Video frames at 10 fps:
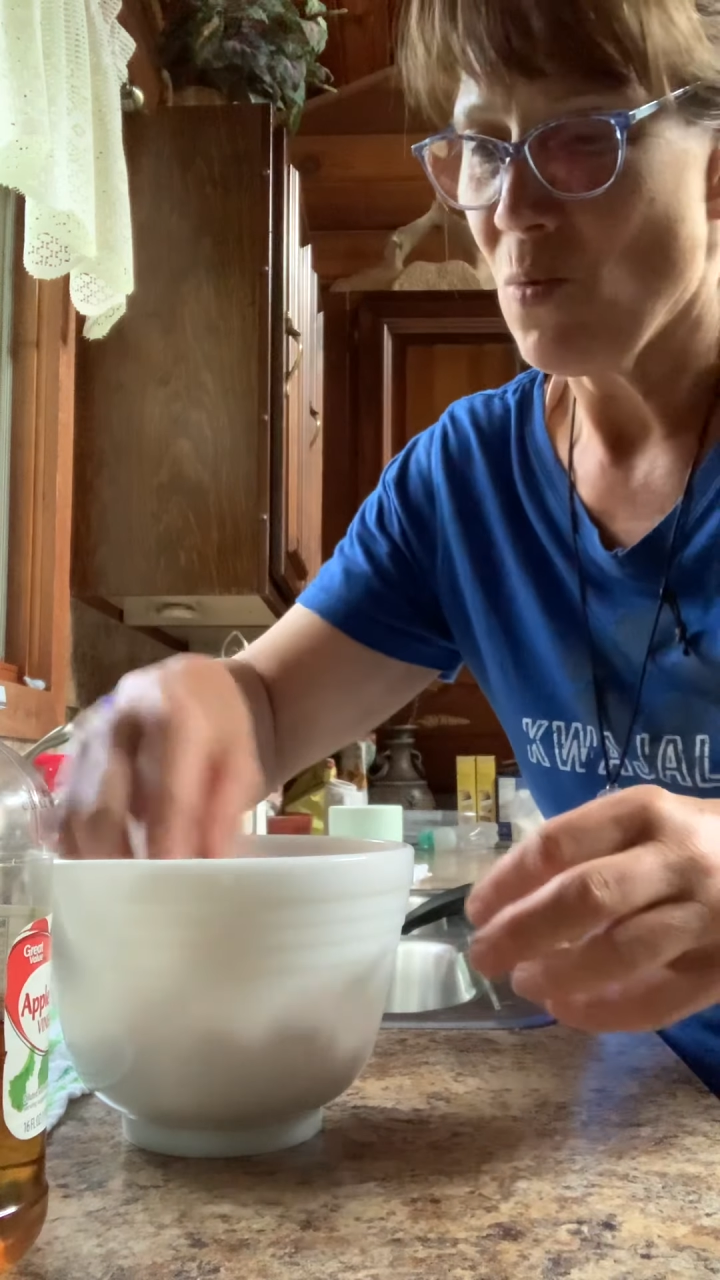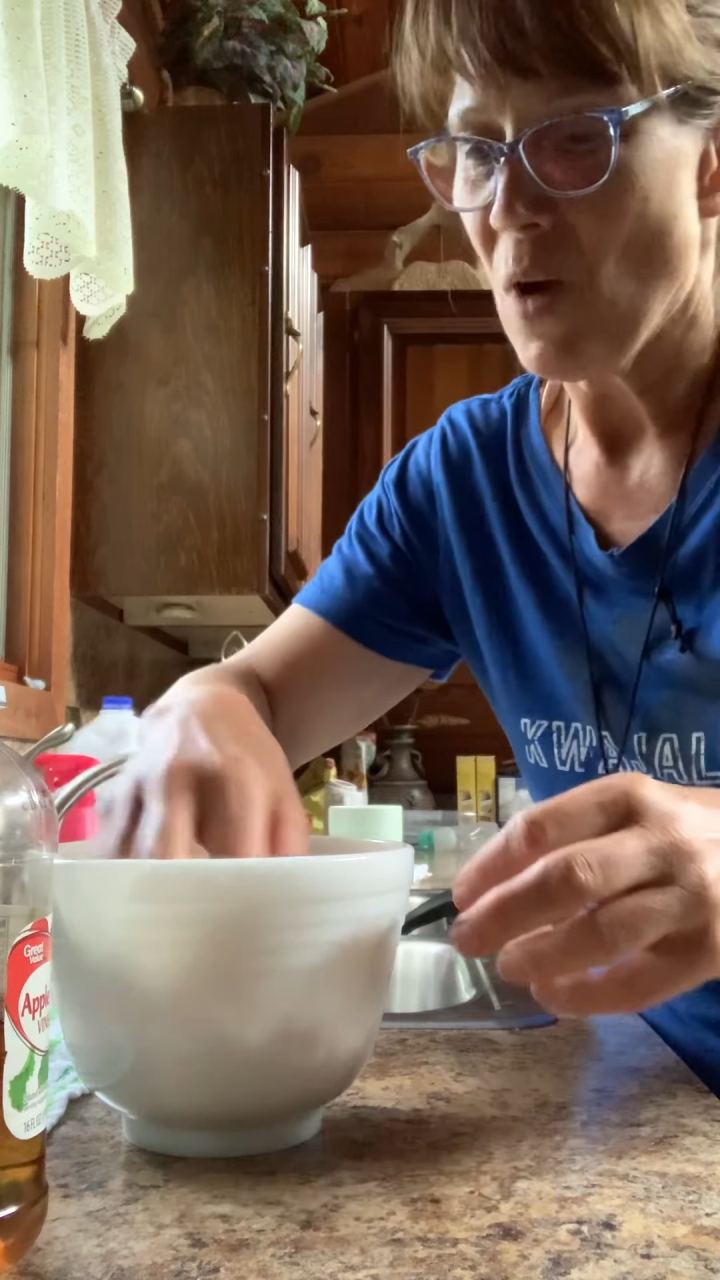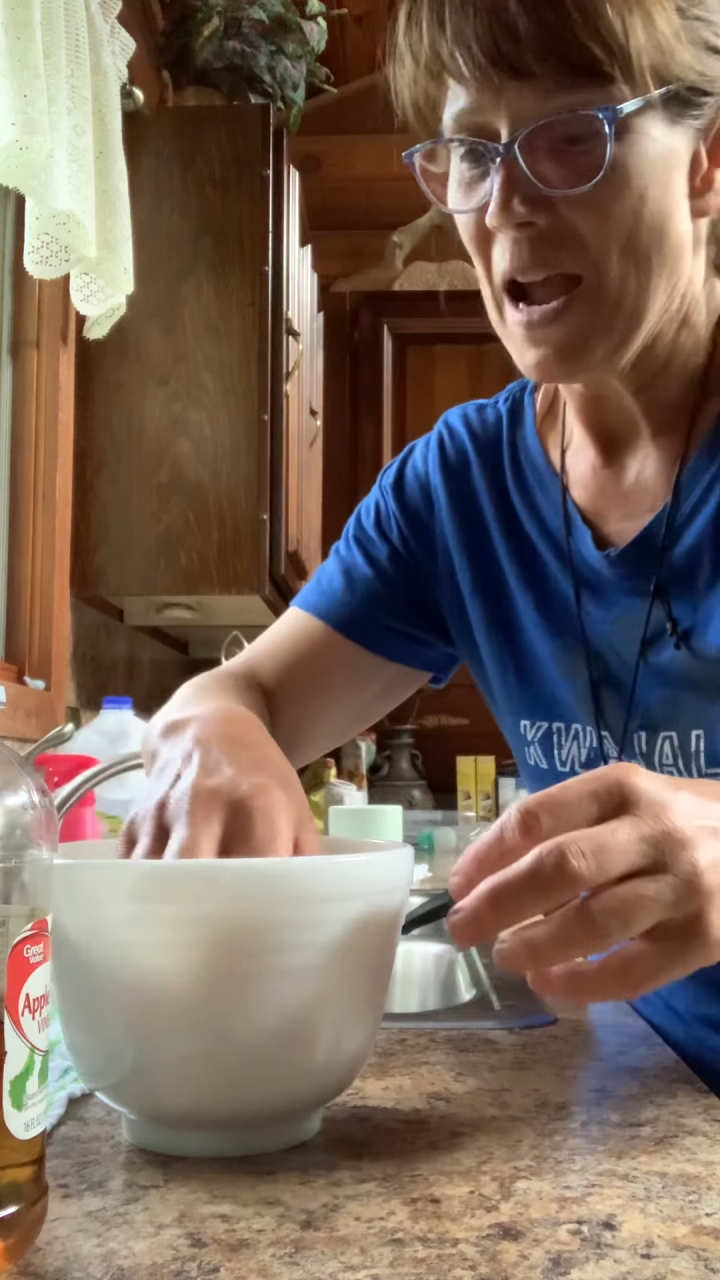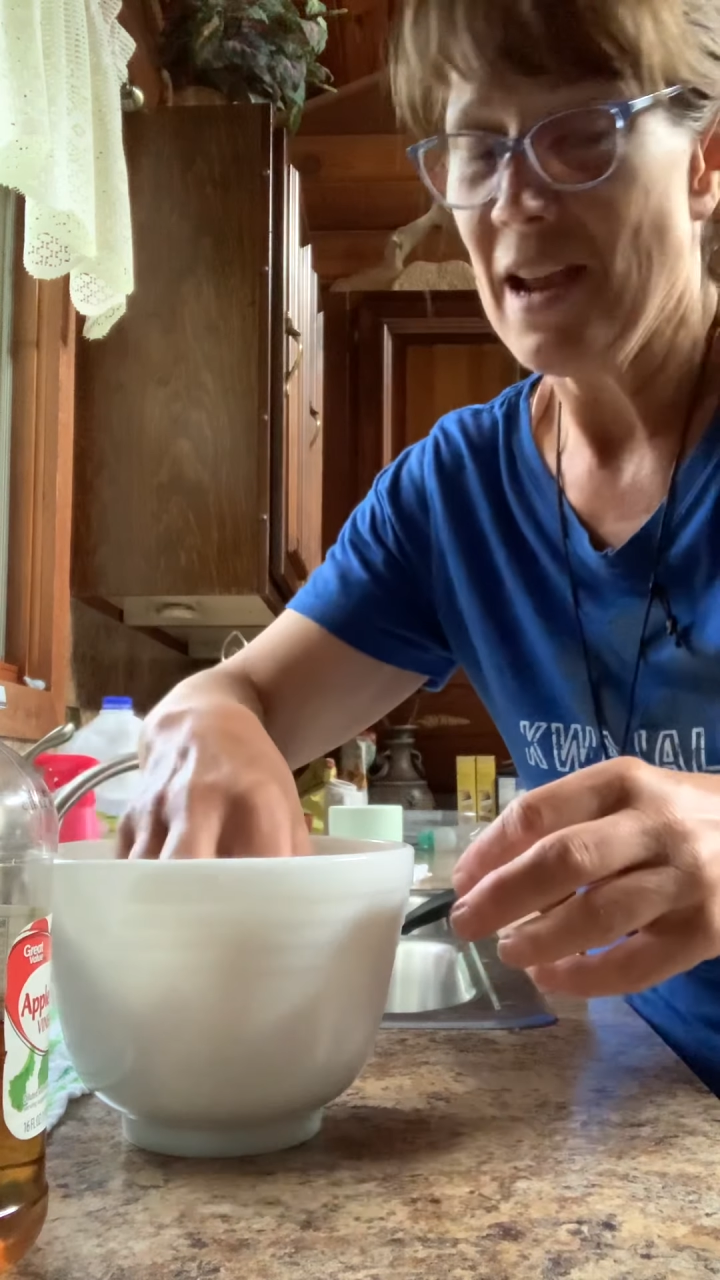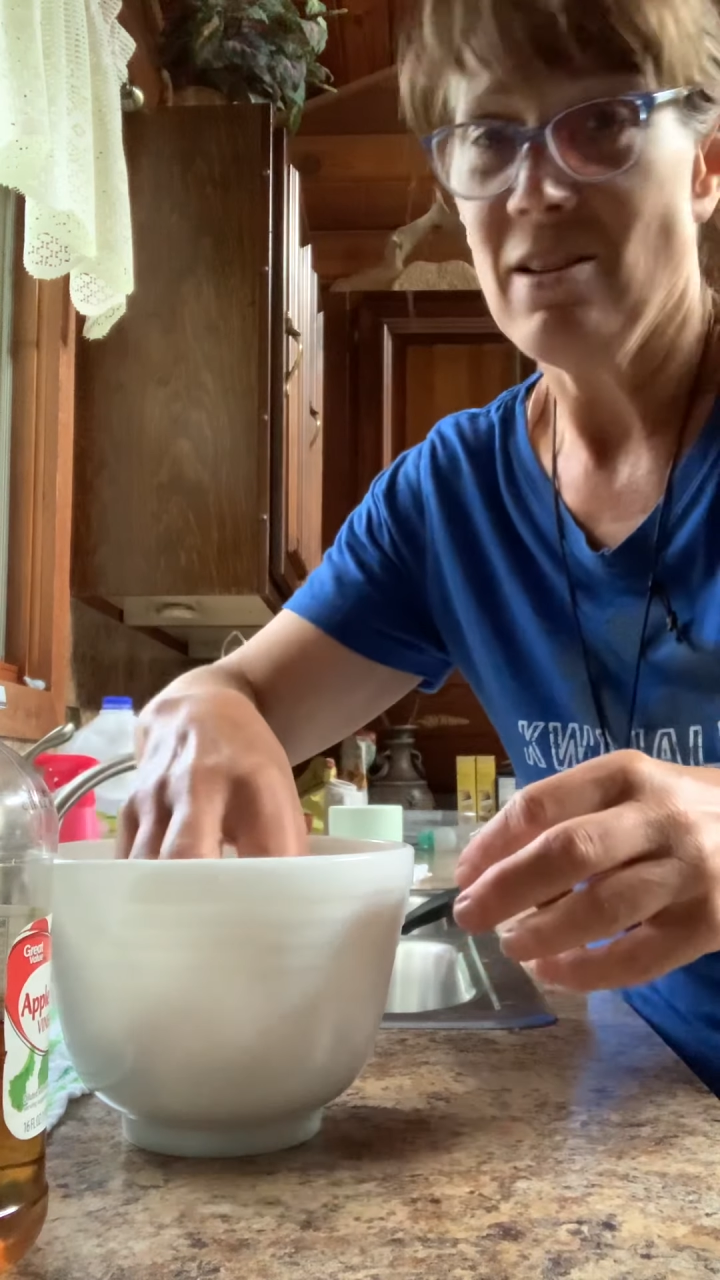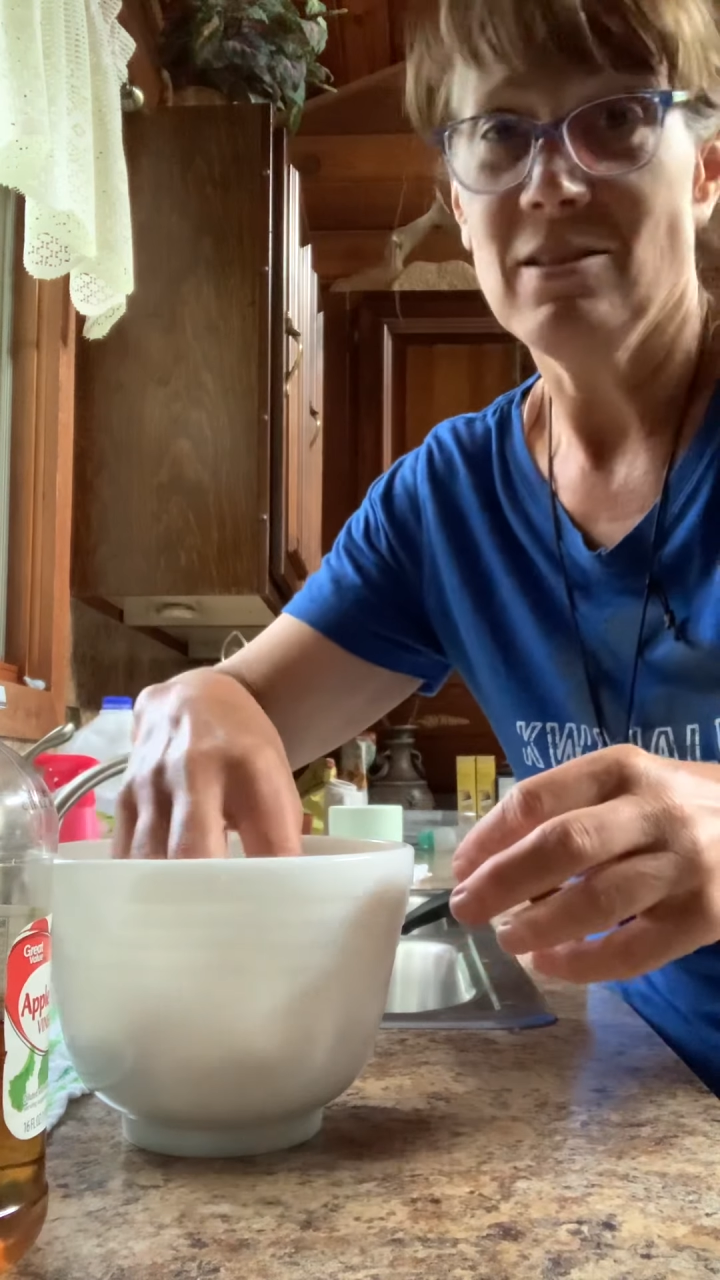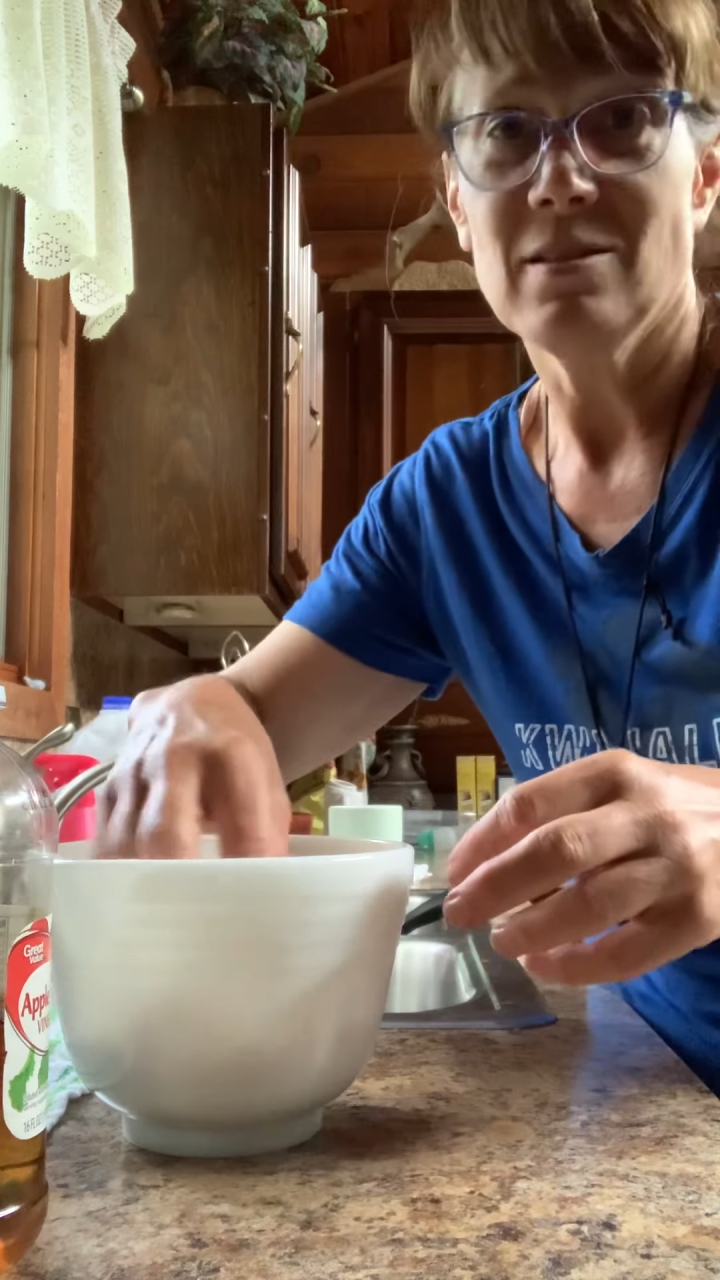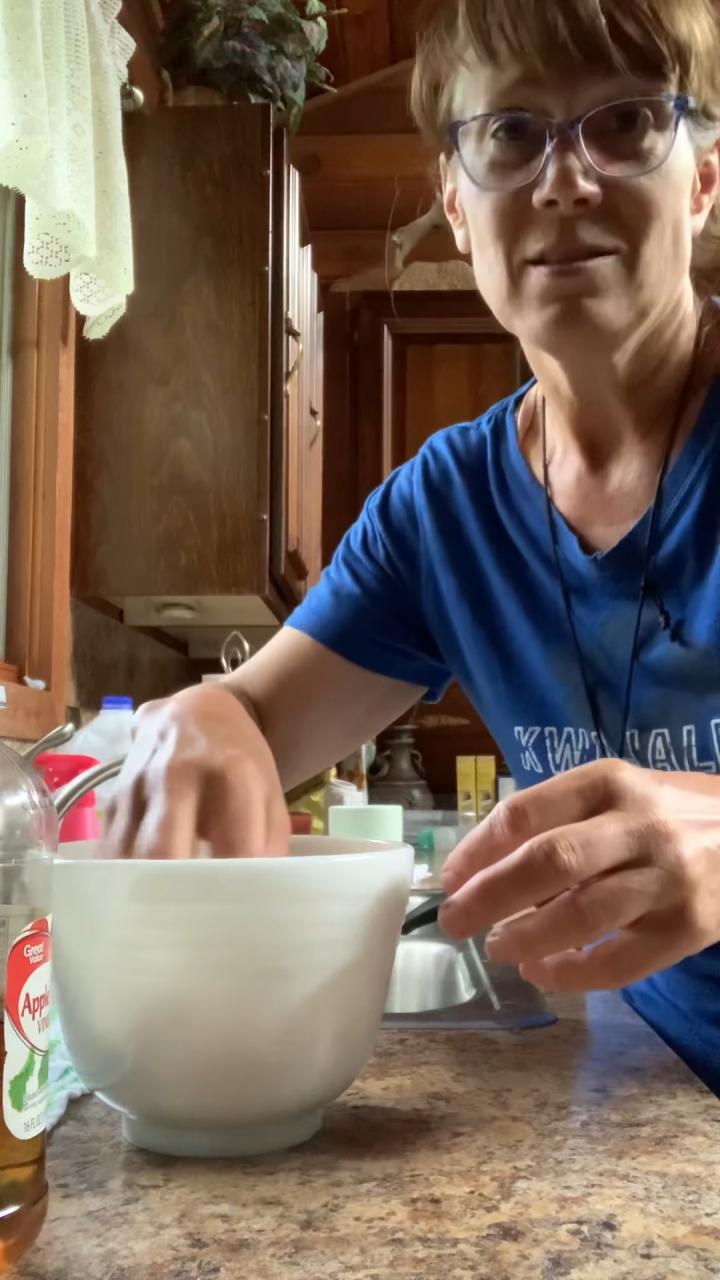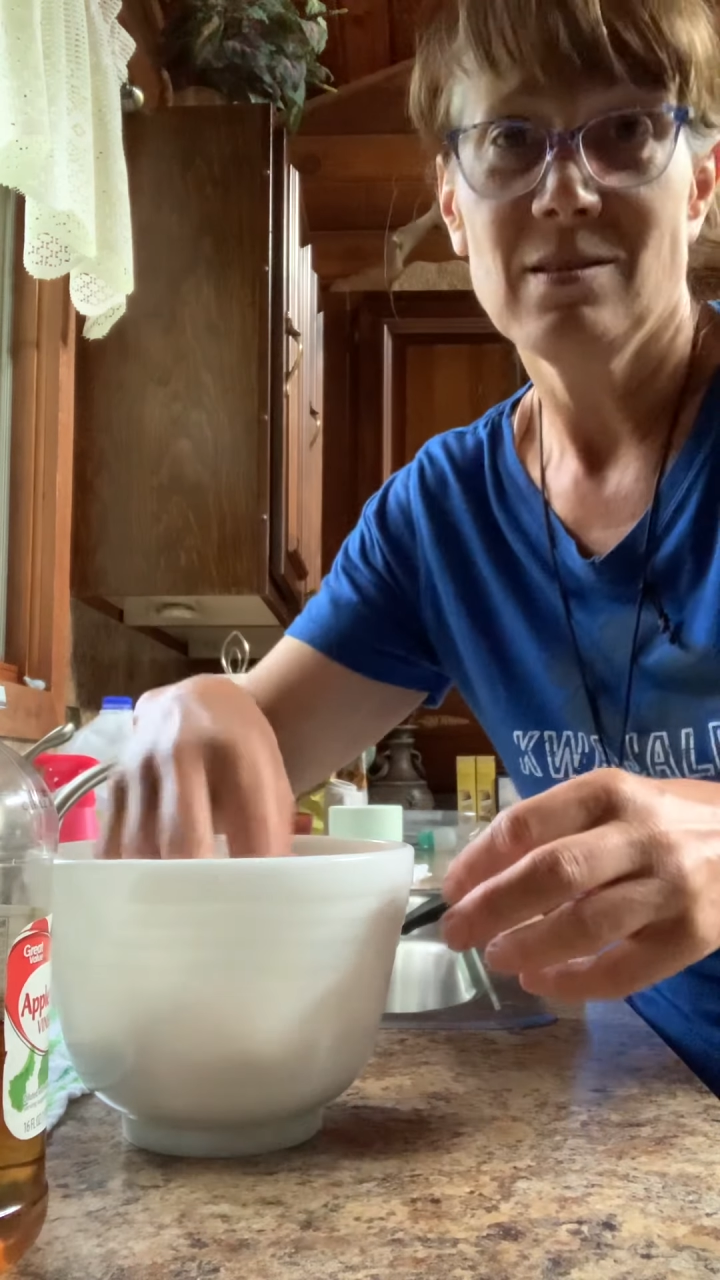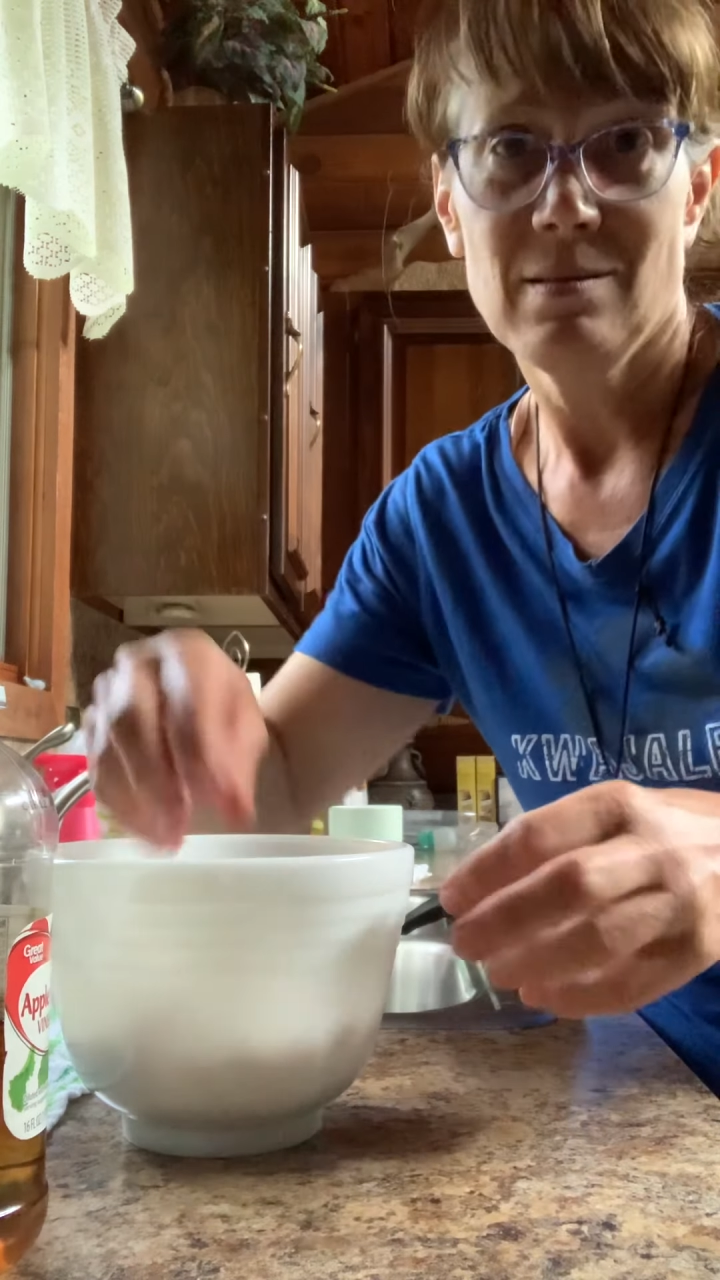wild,